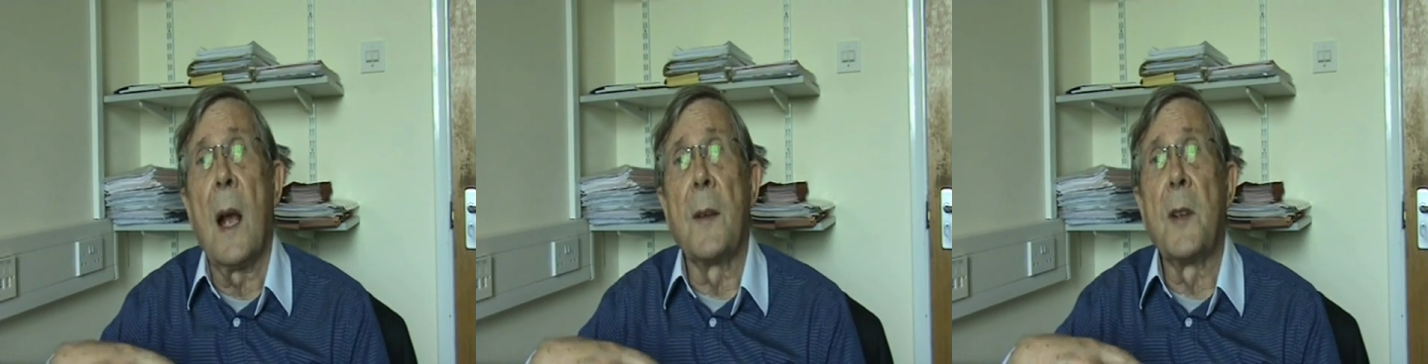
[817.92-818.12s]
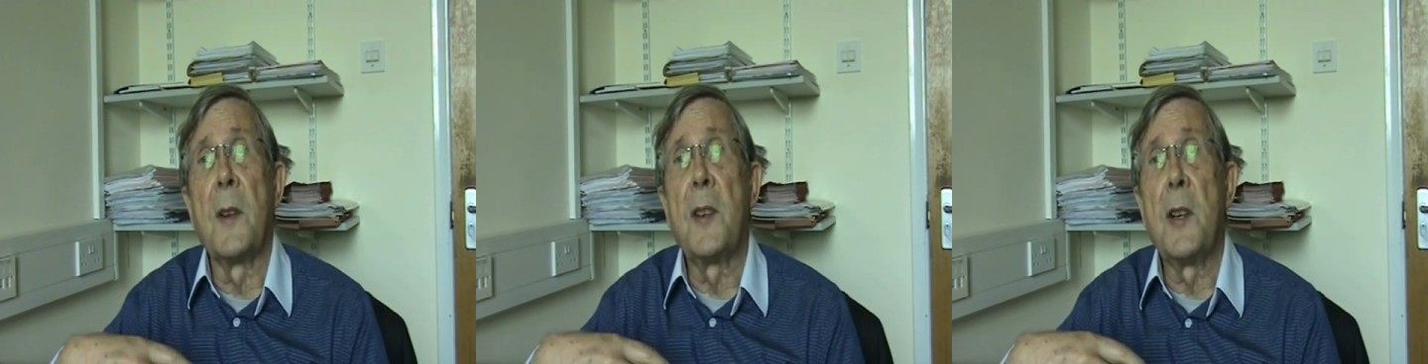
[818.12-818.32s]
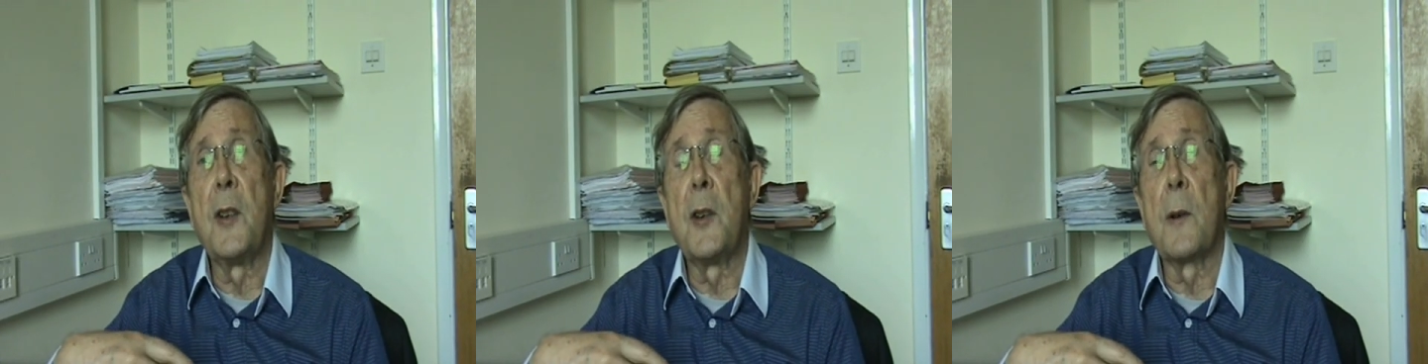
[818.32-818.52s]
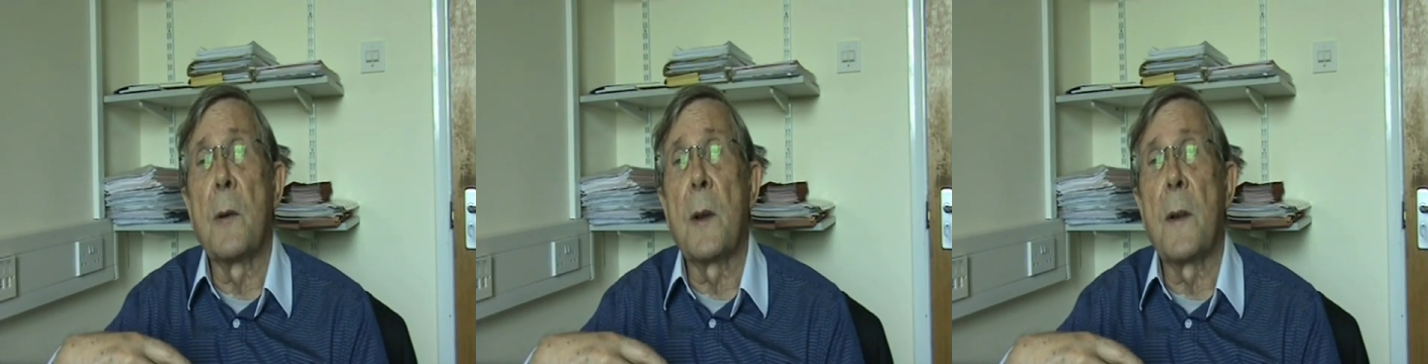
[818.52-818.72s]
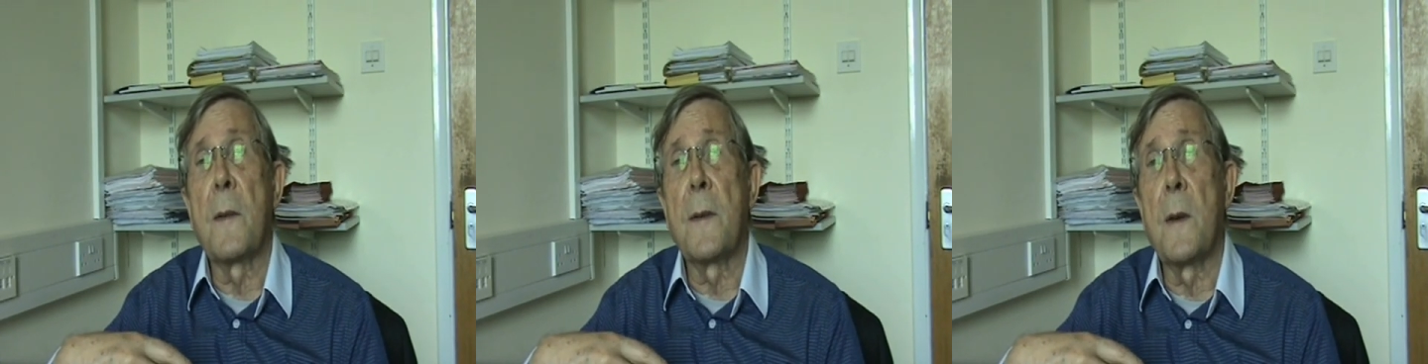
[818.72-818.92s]
and the
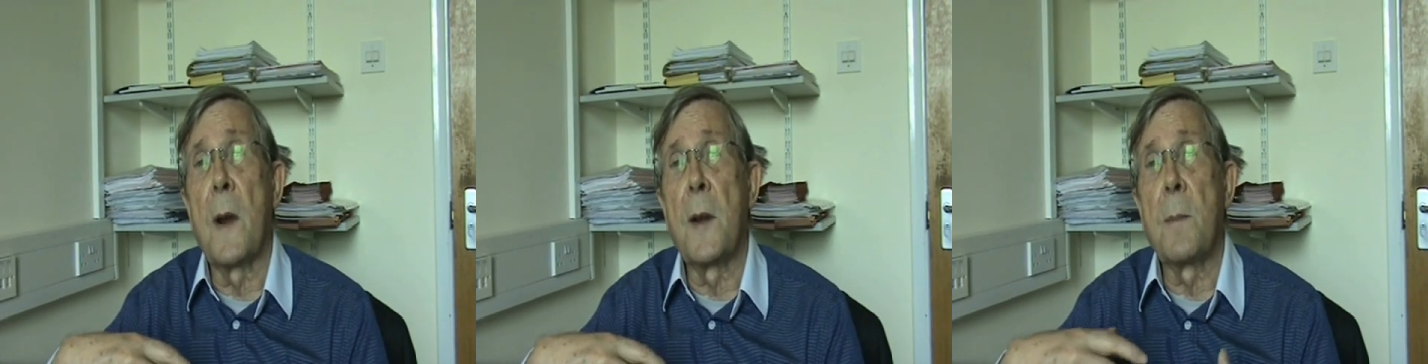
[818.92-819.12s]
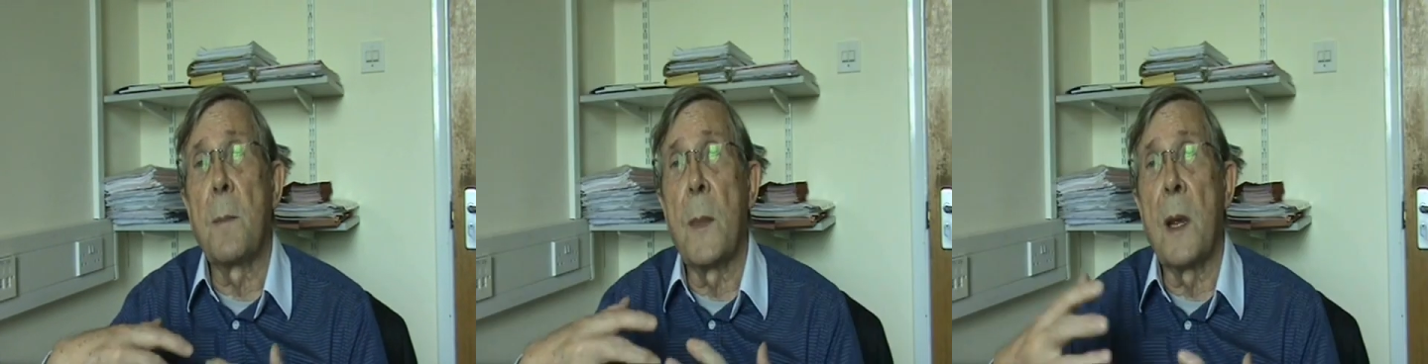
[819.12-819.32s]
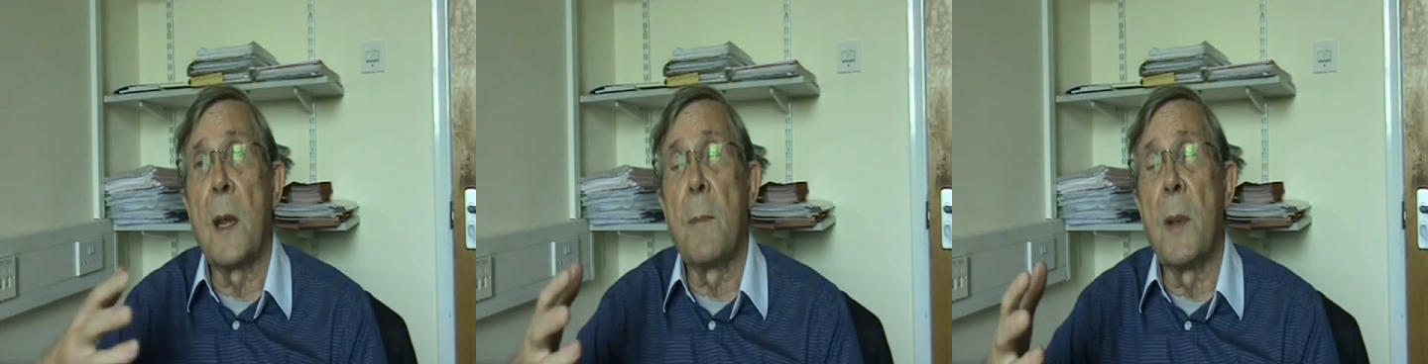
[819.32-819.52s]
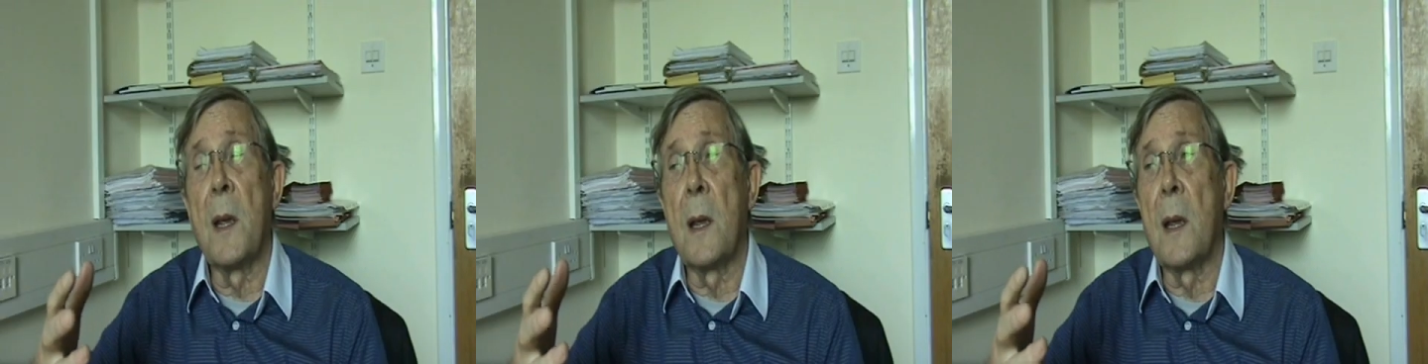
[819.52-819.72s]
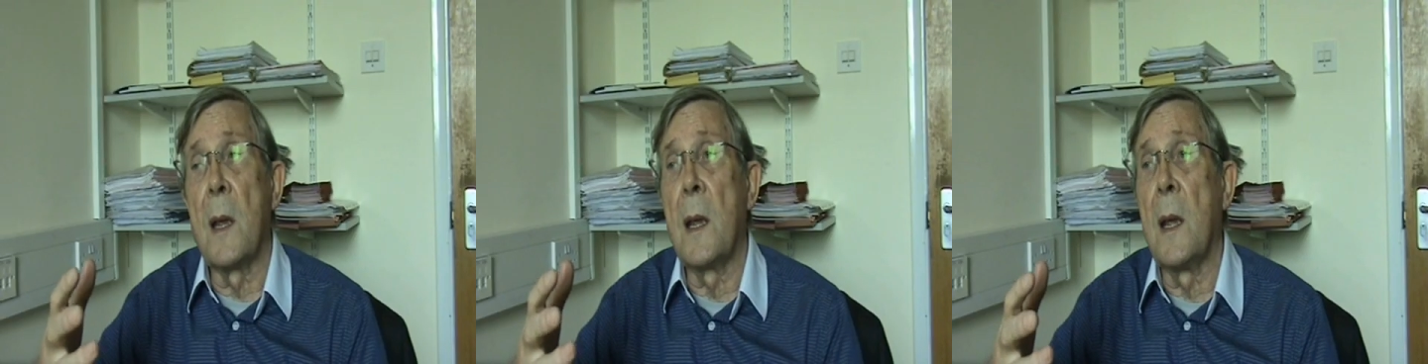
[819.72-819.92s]
teacher at the front may
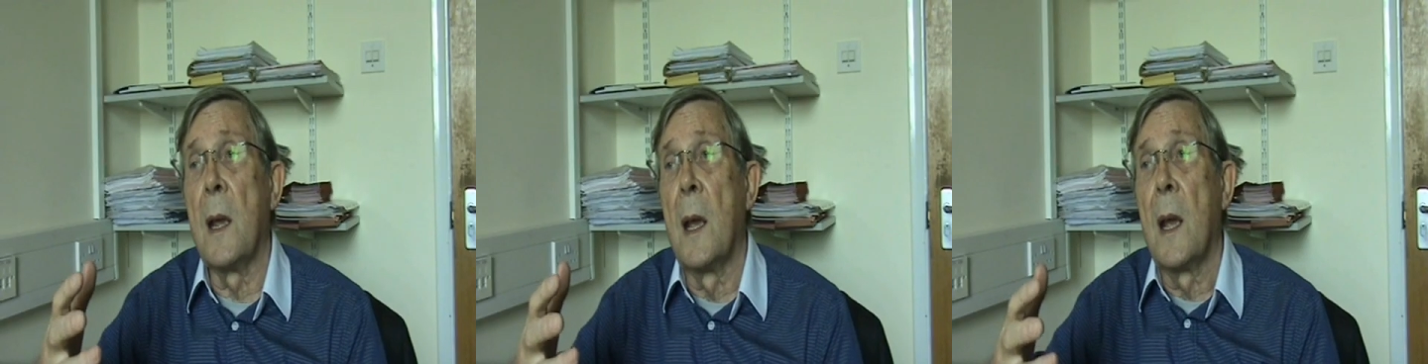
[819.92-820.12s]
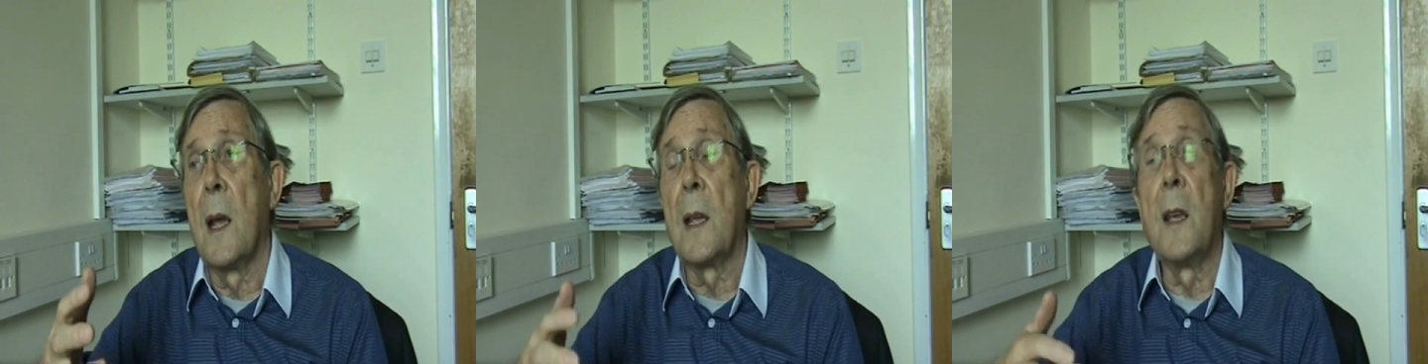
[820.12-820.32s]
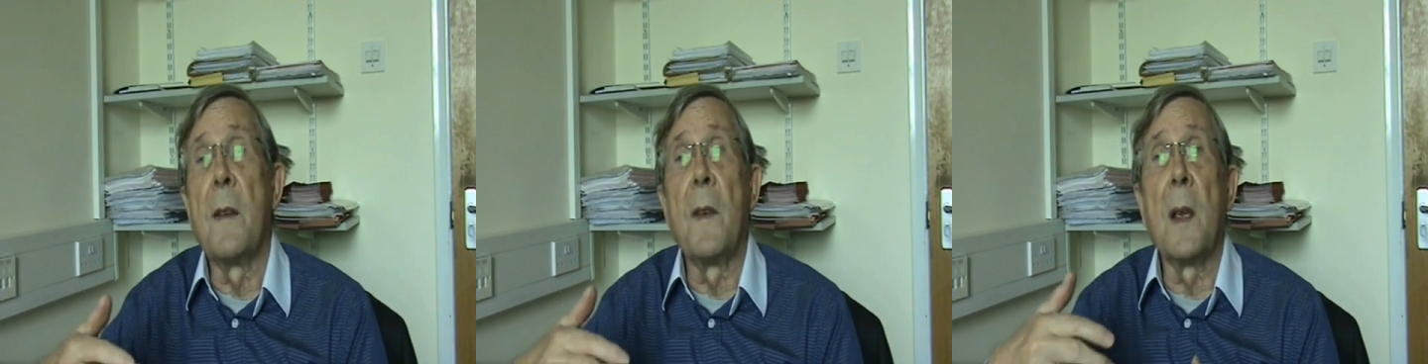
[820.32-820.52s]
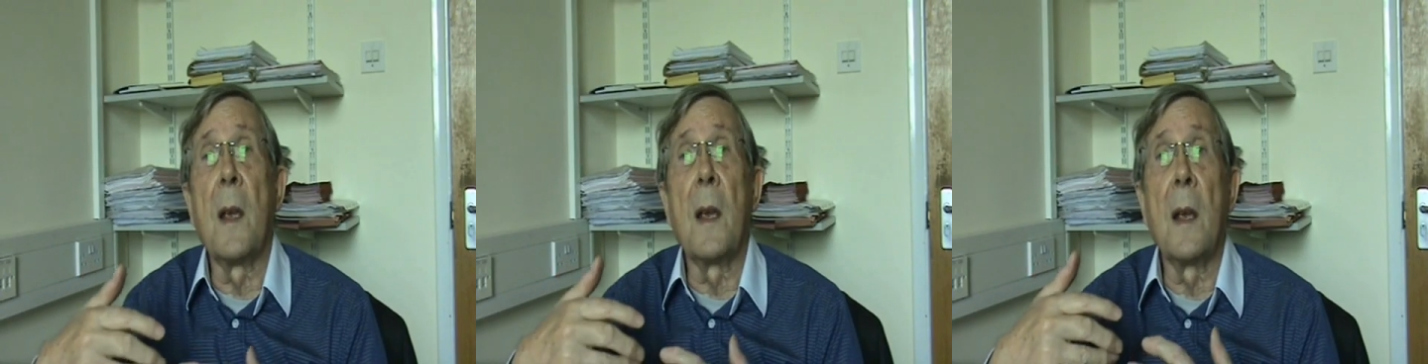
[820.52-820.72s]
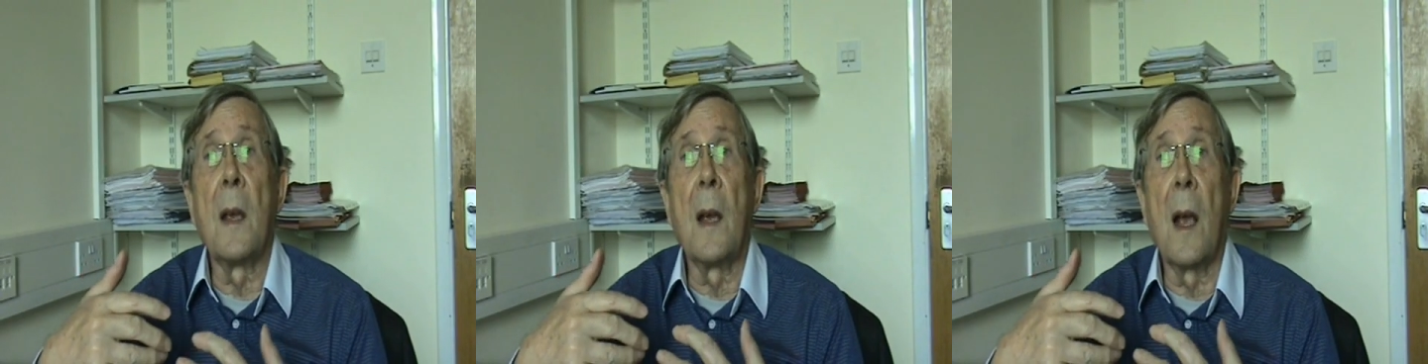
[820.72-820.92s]
be
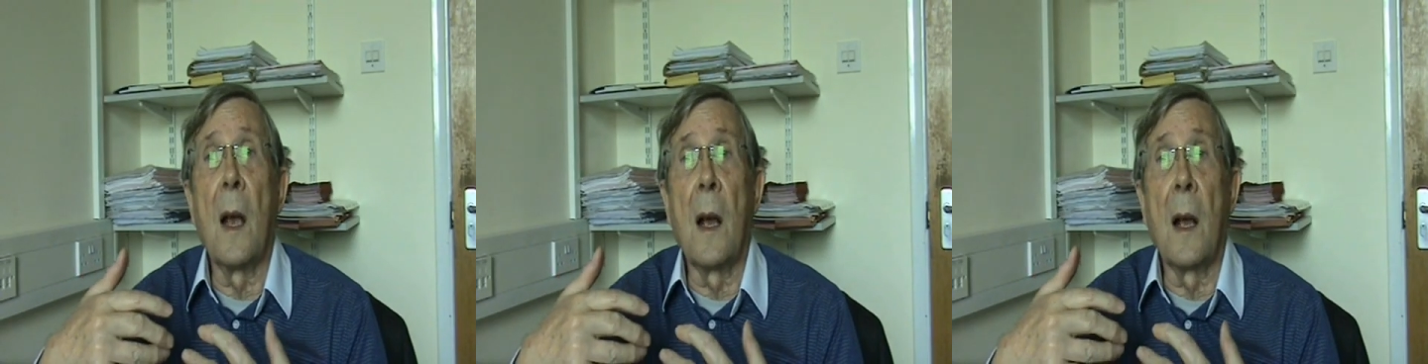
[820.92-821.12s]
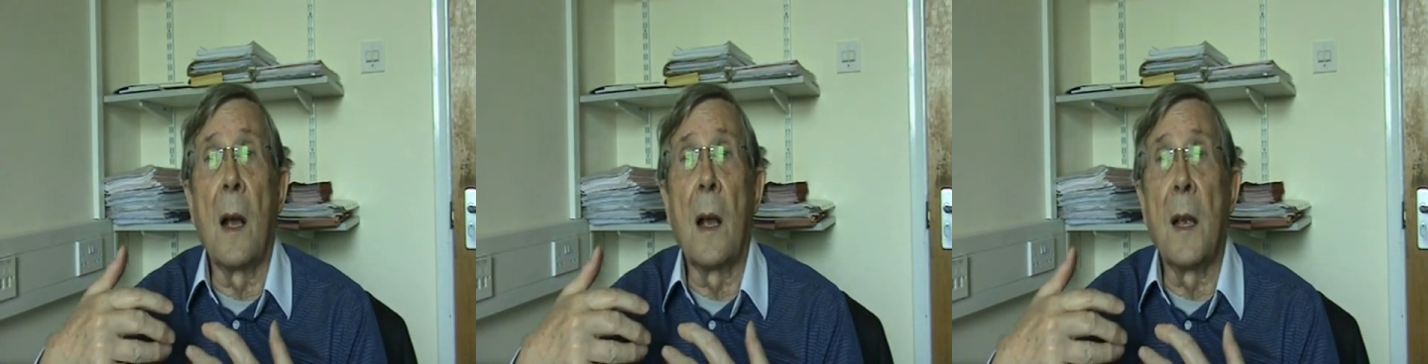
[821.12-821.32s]
giving